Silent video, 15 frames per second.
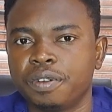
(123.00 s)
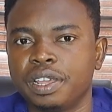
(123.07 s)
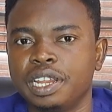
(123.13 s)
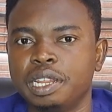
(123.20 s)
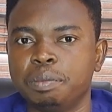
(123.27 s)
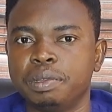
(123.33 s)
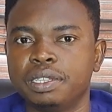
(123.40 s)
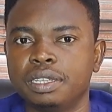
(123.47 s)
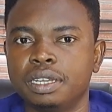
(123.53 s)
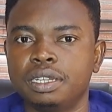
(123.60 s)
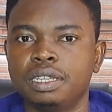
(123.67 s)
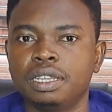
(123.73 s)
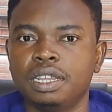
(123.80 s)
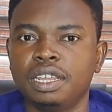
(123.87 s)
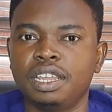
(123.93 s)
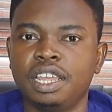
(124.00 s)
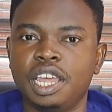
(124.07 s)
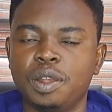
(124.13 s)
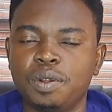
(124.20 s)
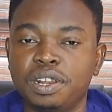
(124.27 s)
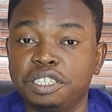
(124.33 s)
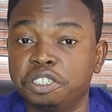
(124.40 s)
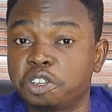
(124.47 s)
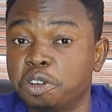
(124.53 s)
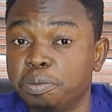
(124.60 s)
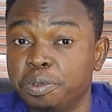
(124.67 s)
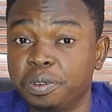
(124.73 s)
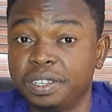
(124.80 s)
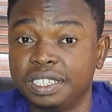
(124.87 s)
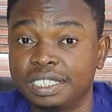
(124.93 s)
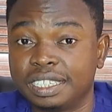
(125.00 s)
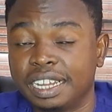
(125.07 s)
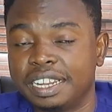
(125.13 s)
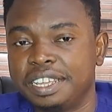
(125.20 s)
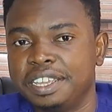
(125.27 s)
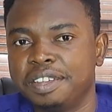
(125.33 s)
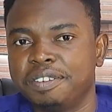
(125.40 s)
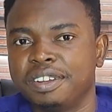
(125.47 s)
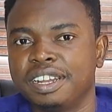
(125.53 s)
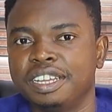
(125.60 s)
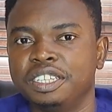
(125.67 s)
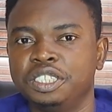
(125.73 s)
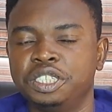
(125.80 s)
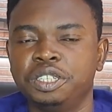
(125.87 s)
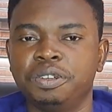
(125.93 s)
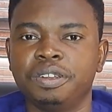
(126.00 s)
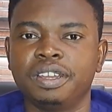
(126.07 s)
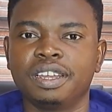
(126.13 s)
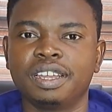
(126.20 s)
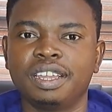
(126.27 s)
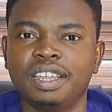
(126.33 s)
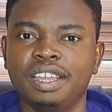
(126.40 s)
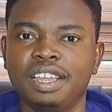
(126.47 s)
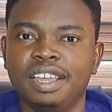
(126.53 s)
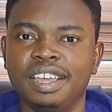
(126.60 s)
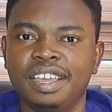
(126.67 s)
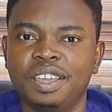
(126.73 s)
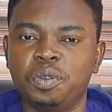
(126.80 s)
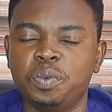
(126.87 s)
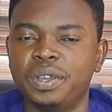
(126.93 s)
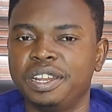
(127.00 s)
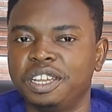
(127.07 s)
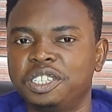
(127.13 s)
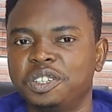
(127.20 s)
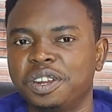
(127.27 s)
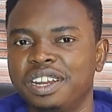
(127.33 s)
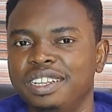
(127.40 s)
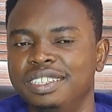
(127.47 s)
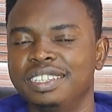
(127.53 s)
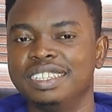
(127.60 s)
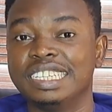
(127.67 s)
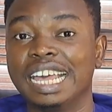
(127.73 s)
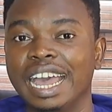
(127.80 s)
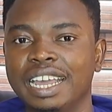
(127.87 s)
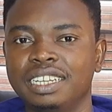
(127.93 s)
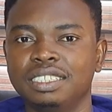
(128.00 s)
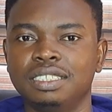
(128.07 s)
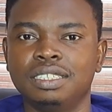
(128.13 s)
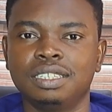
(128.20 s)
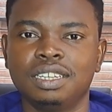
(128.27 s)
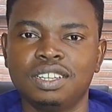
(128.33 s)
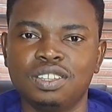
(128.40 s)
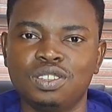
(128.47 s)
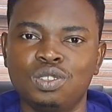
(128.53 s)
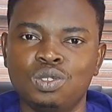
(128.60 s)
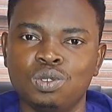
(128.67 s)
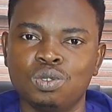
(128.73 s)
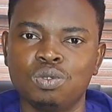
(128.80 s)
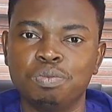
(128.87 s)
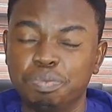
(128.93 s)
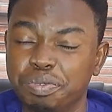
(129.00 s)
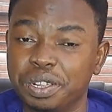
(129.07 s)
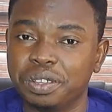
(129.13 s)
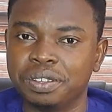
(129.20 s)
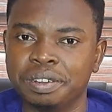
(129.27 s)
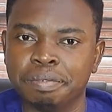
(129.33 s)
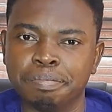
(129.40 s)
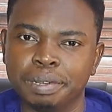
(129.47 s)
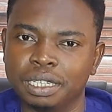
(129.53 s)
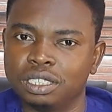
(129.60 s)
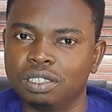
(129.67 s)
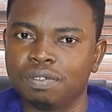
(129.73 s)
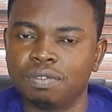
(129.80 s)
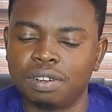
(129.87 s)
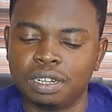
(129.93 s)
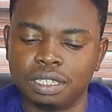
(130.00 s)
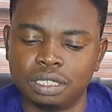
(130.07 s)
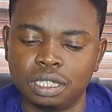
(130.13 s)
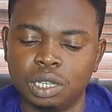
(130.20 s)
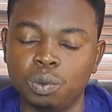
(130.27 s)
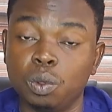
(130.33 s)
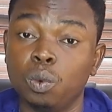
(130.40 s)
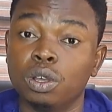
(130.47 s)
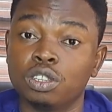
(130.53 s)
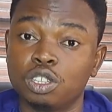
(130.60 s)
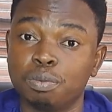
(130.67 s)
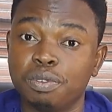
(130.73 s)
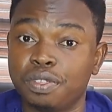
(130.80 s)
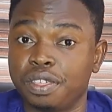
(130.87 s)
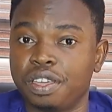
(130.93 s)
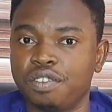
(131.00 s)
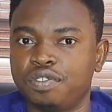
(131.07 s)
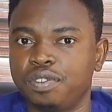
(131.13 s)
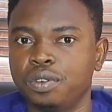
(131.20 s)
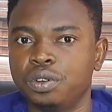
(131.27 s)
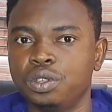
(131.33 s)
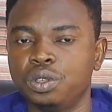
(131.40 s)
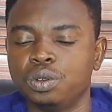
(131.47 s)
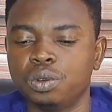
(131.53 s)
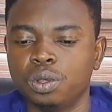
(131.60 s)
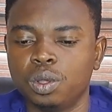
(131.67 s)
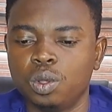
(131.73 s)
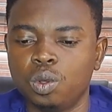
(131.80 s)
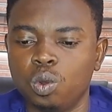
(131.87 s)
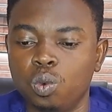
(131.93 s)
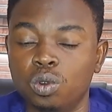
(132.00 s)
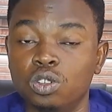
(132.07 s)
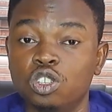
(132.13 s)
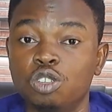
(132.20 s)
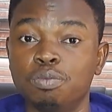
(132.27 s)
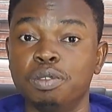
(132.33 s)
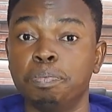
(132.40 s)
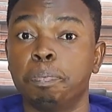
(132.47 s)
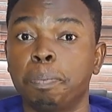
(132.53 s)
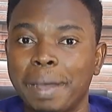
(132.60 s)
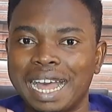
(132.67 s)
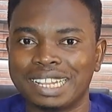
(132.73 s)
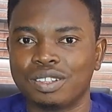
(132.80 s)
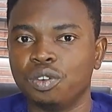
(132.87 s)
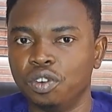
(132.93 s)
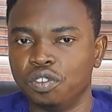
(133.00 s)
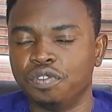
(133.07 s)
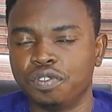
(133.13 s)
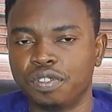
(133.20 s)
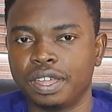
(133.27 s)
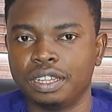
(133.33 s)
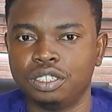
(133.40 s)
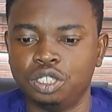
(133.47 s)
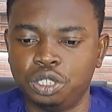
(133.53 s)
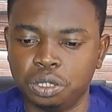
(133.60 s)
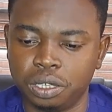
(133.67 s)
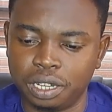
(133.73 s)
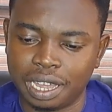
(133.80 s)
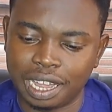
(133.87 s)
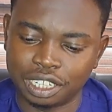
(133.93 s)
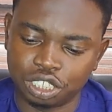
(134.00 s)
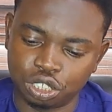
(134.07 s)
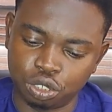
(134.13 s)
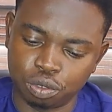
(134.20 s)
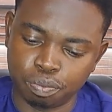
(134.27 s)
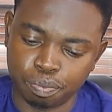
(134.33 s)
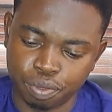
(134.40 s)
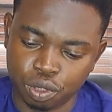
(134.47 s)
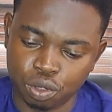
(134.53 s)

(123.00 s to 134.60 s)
Rei Ltd, a real estate company registered here in Nigeria, and we're naturally designed to bring you the best of real estate. We want to be there for you. We want to be part of that journey as you